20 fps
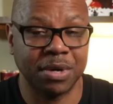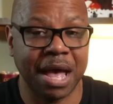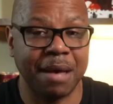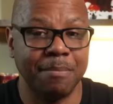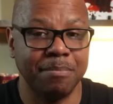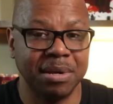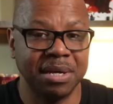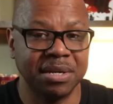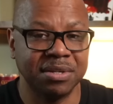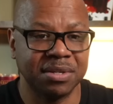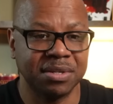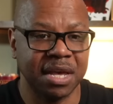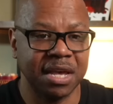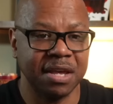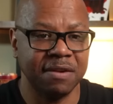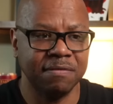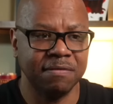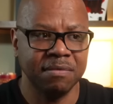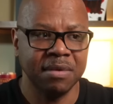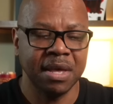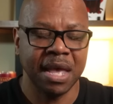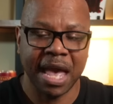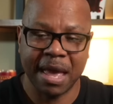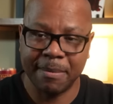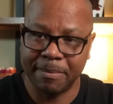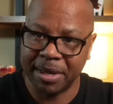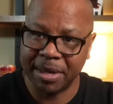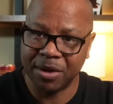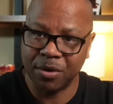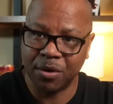not being saved and
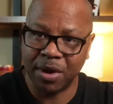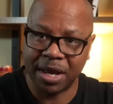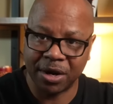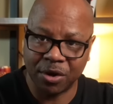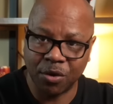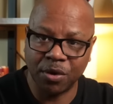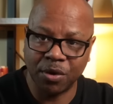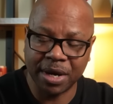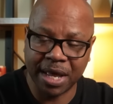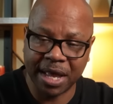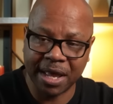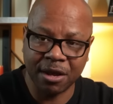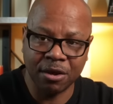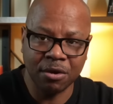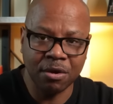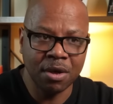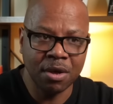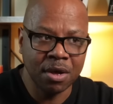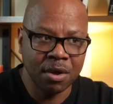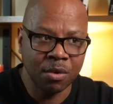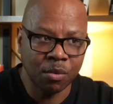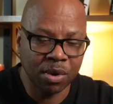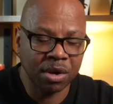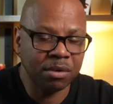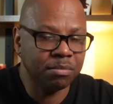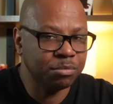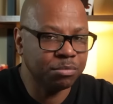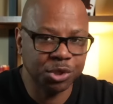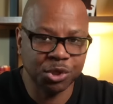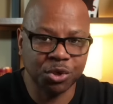being and going to hell?
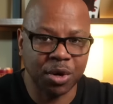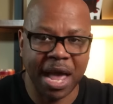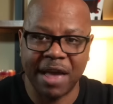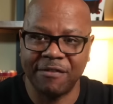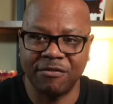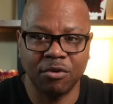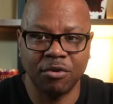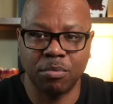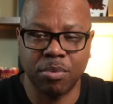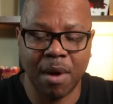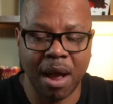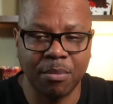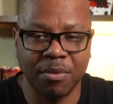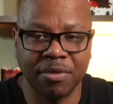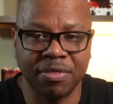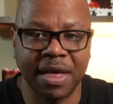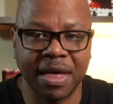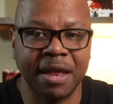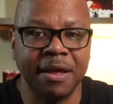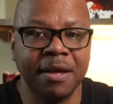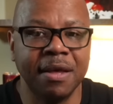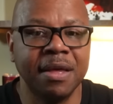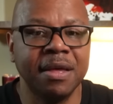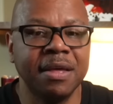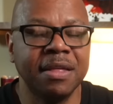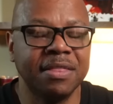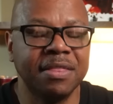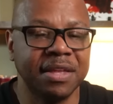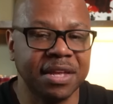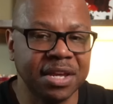Well, sure, I have no problem with that.
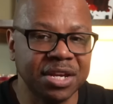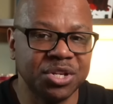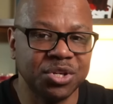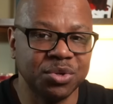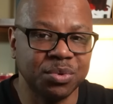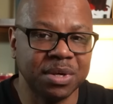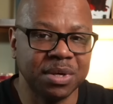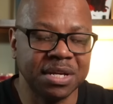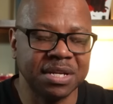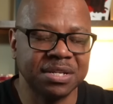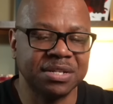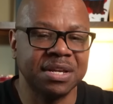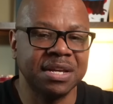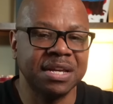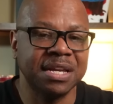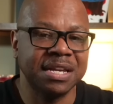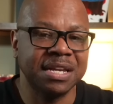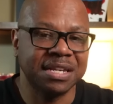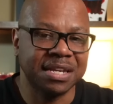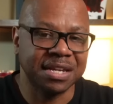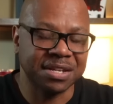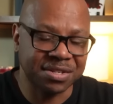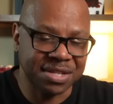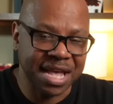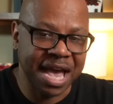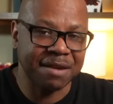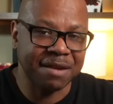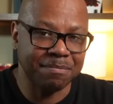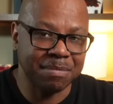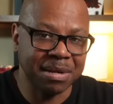The issue is, does
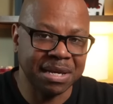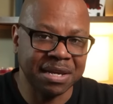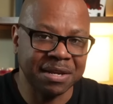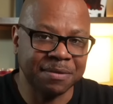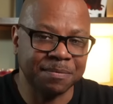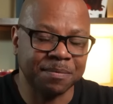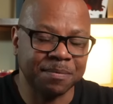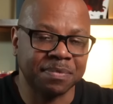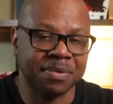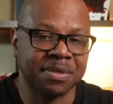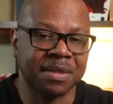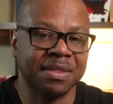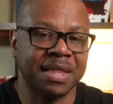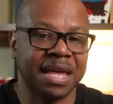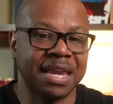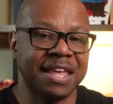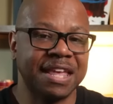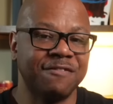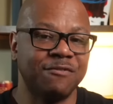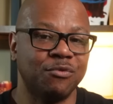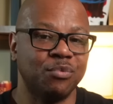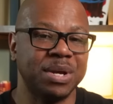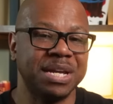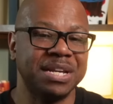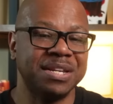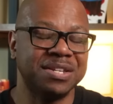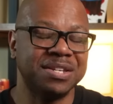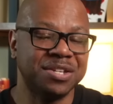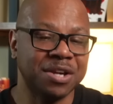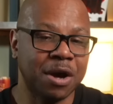that mean that if we
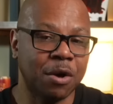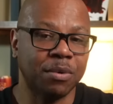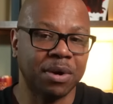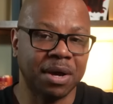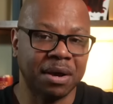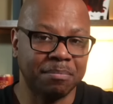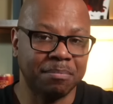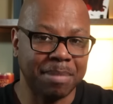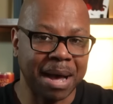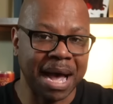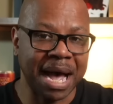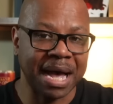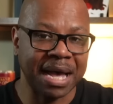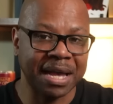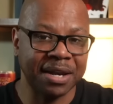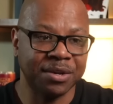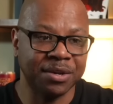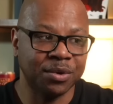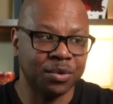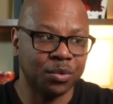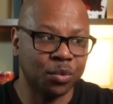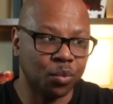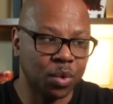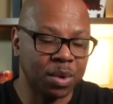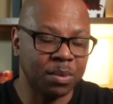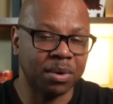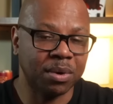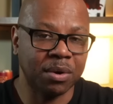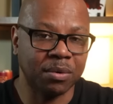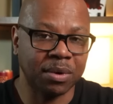don't abide, we
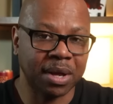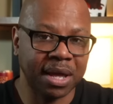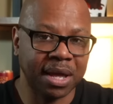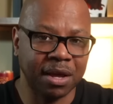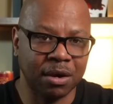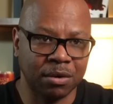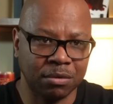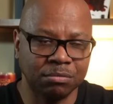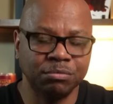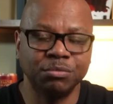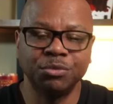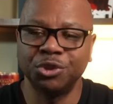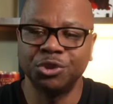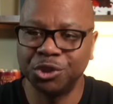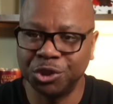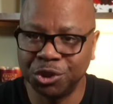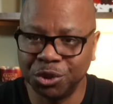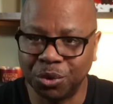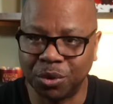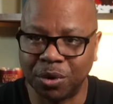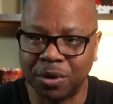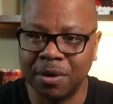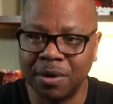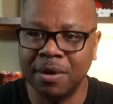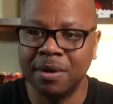will go to hell? Sure.